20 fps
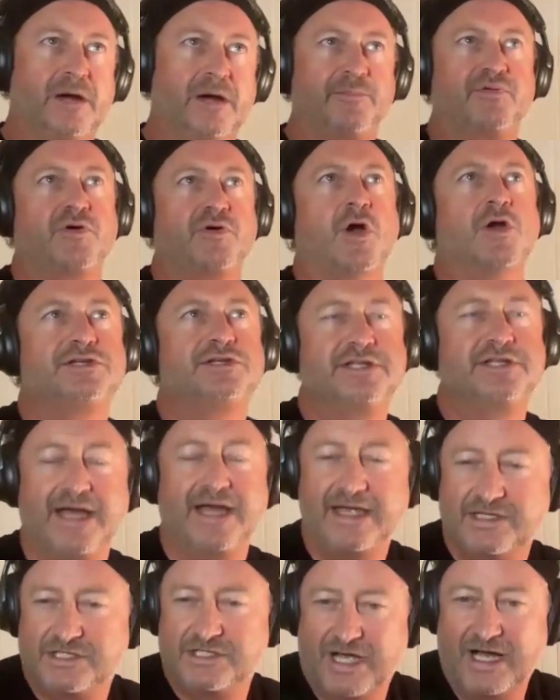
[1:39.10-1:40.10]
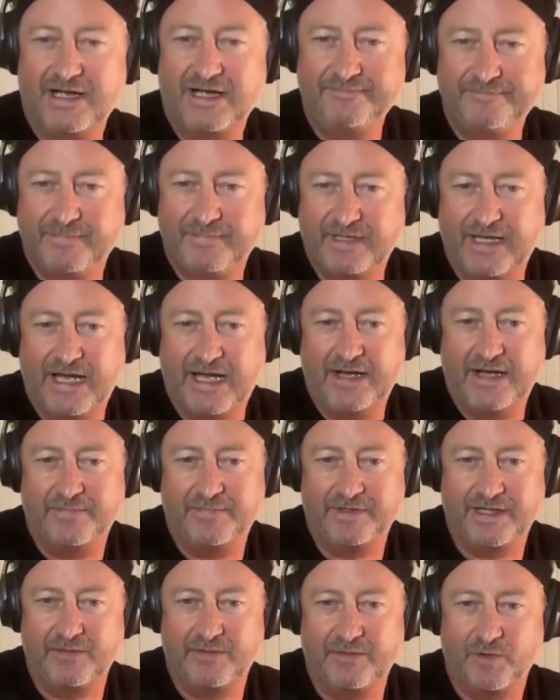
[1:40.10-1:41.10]
approach to HR.
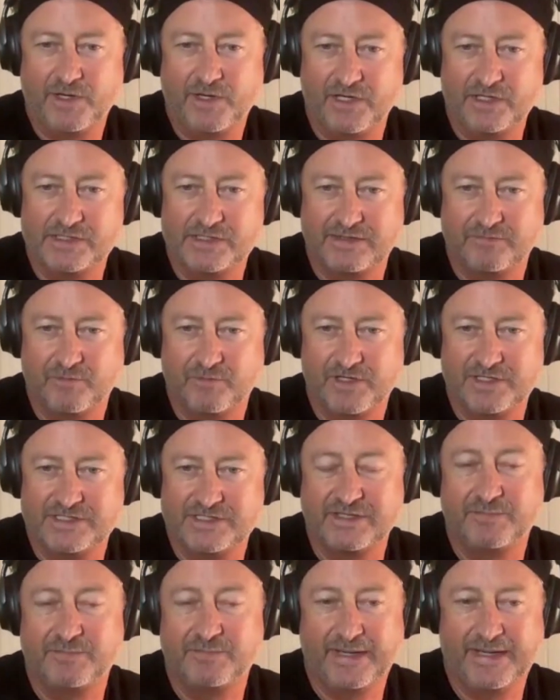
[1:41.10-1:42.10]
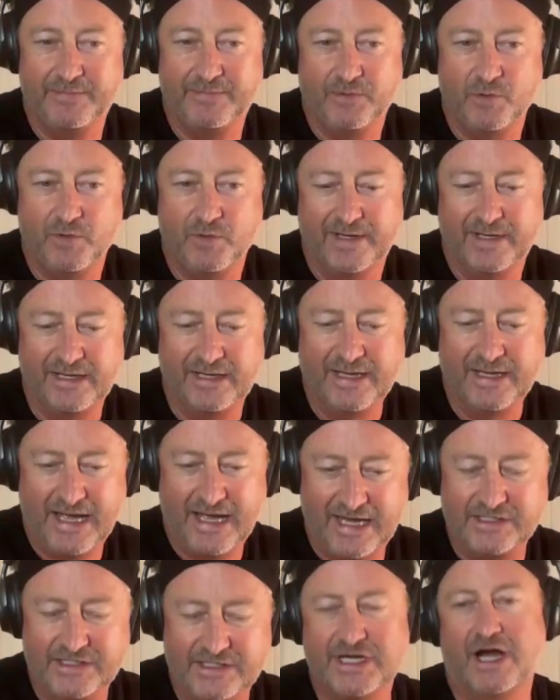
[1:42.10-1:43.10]
But then we're using people and
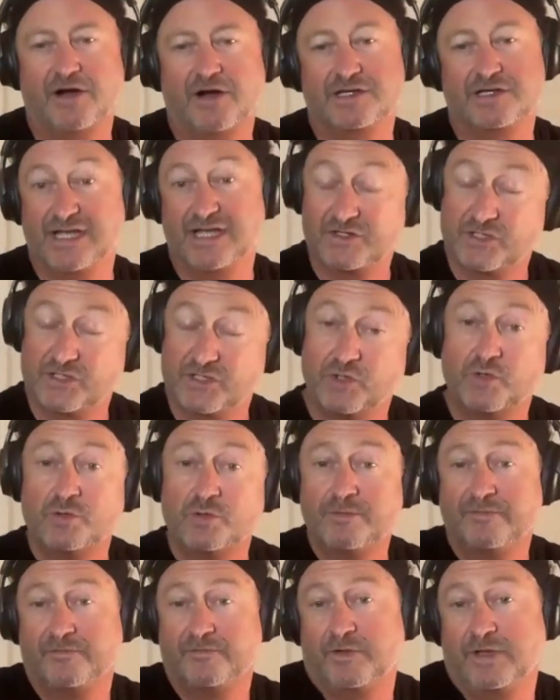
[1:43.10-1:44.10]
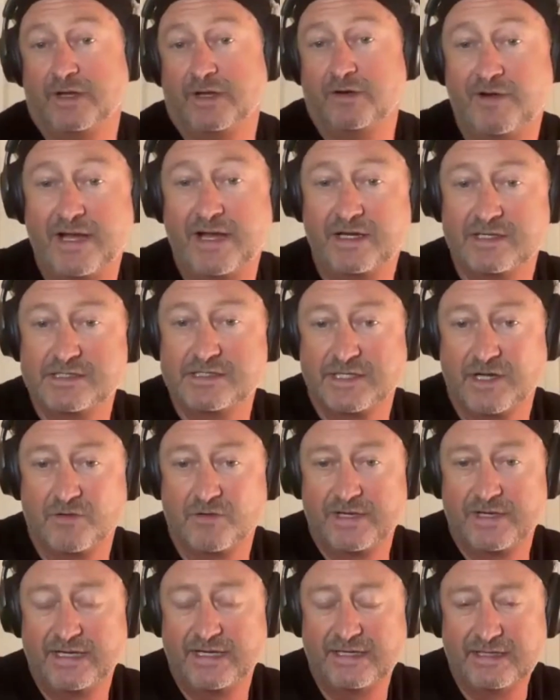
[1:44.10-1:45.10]
HR as our tool around
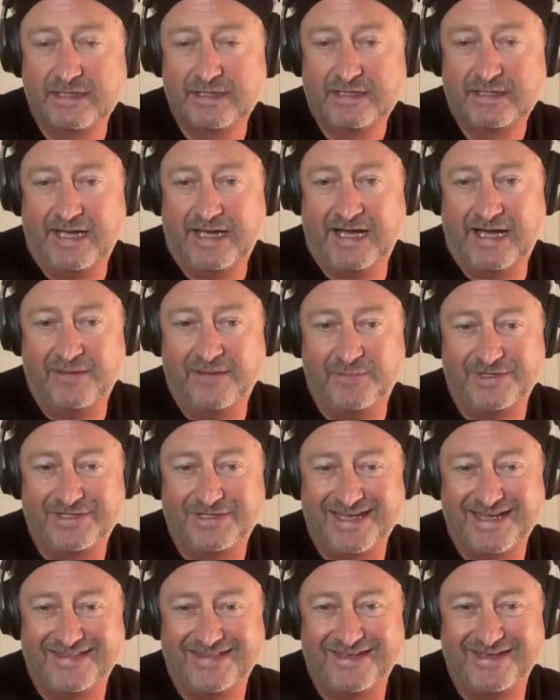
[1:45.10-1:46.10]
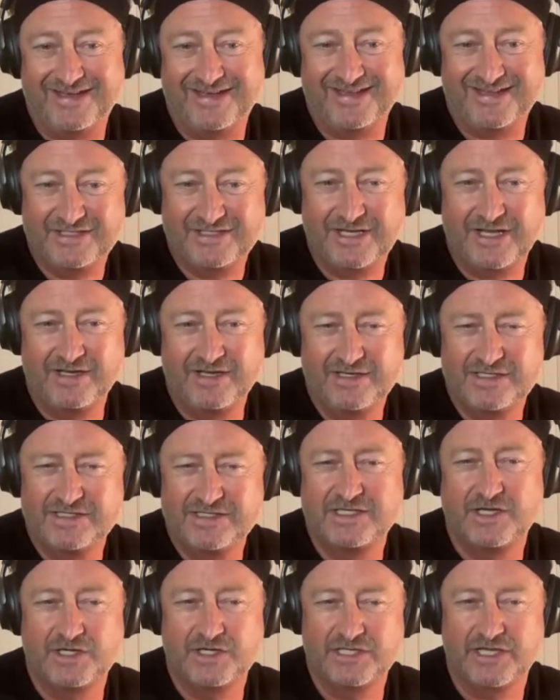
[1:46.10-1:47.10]
consulting. But yeah, the
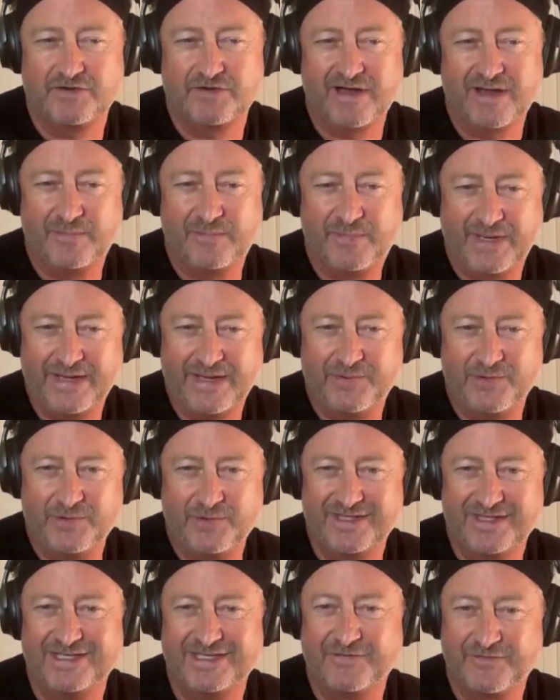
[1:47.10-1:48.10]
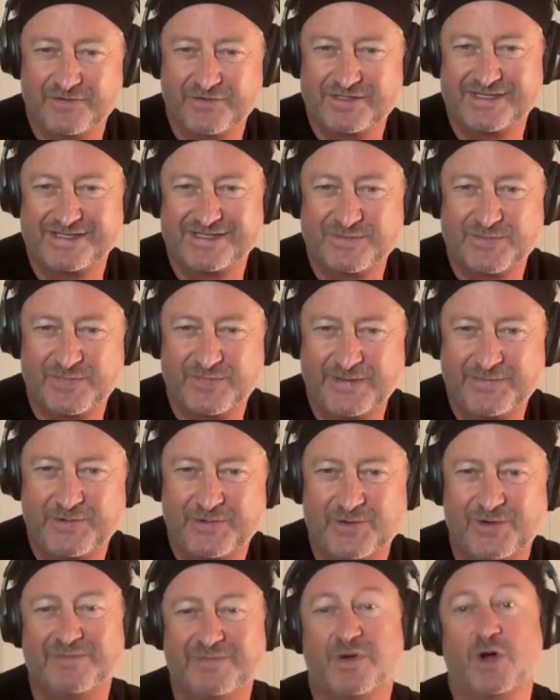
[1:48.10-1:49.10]
challenges are usually around people and the differences in
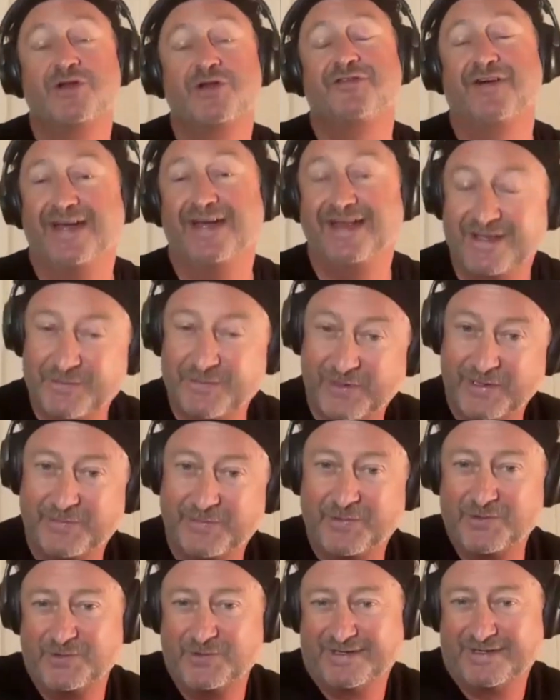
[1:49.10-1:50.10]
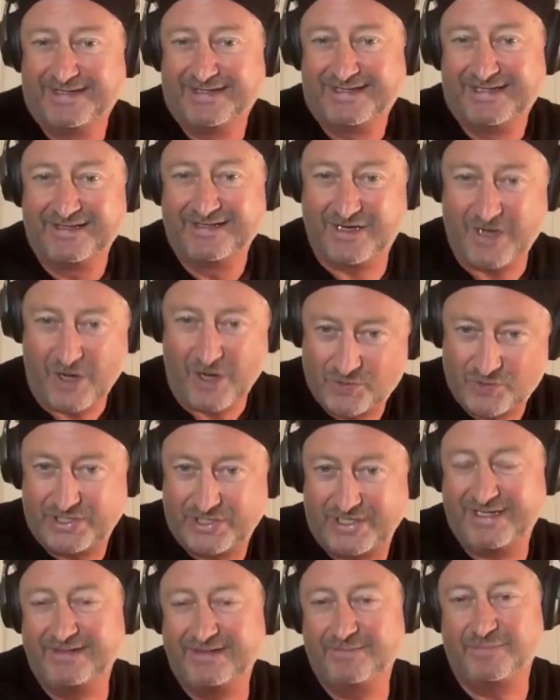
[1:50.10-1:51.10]
people and motivating people,
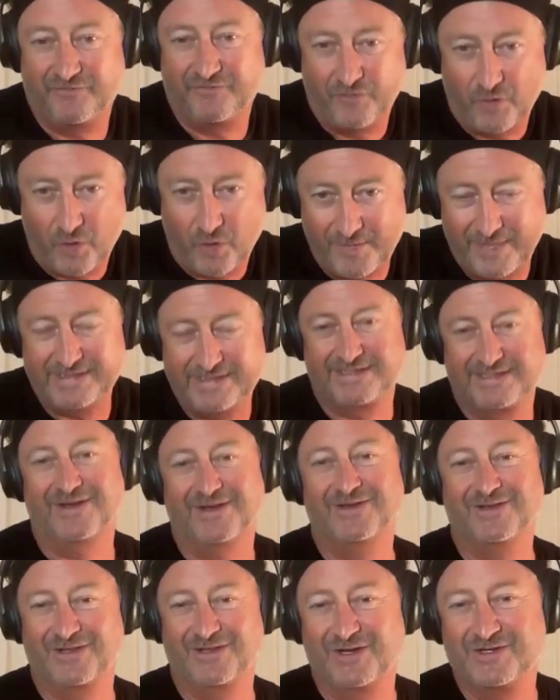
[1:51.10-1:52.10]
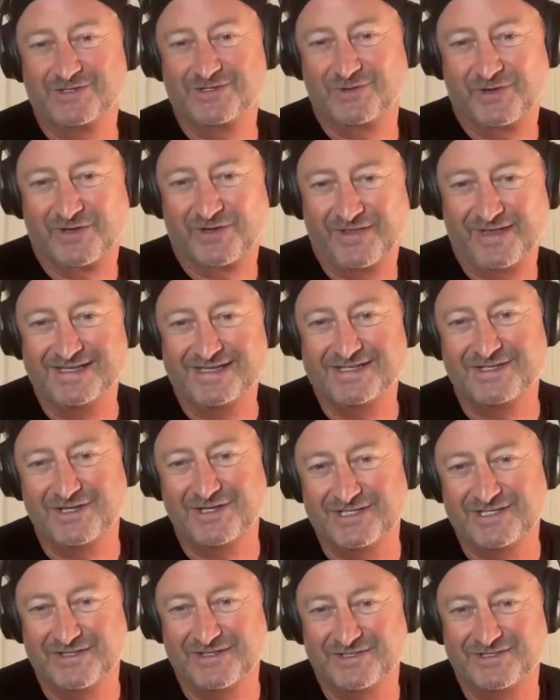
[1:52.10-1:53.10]
culture, performance, those sort of things are
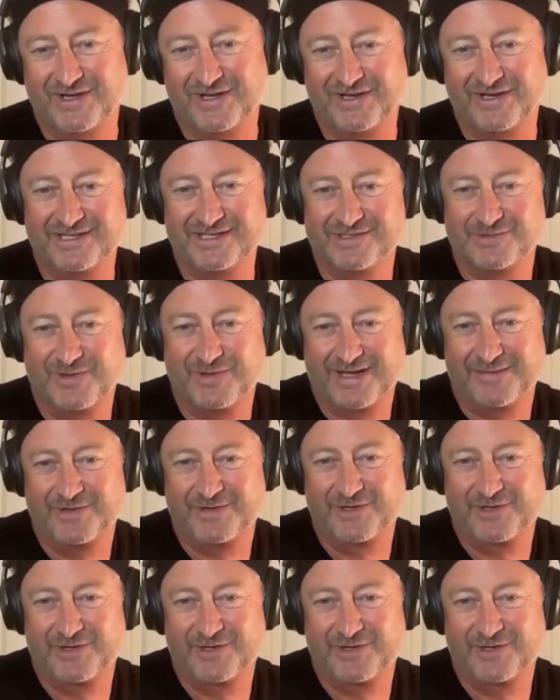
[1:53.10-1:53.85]
usually the challenges we